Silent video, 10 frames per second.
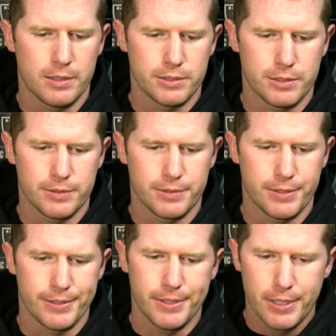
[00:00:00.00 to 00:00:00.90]
It's just,
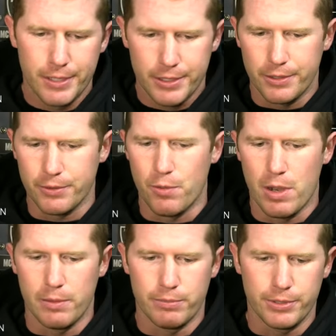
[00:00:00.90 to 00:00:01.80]
go
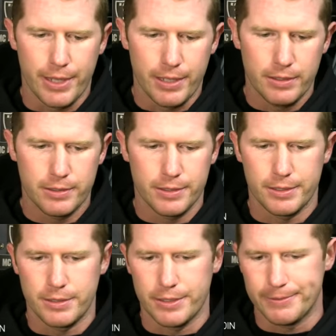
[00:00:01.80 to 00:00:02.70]
out and play
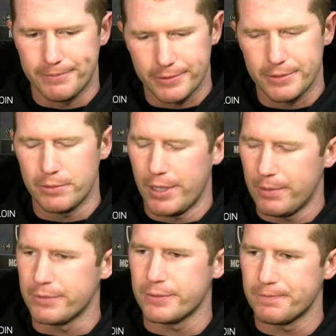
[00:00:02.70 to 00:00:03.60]
and see what happens.